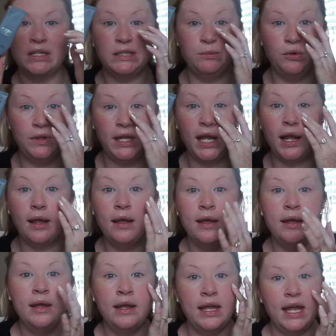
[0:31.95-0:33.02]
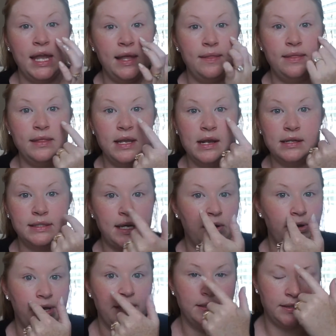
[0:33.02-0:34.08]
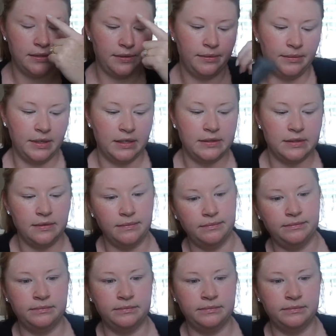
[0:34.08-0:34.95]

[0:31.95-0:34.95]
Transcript: smoothing in these areas because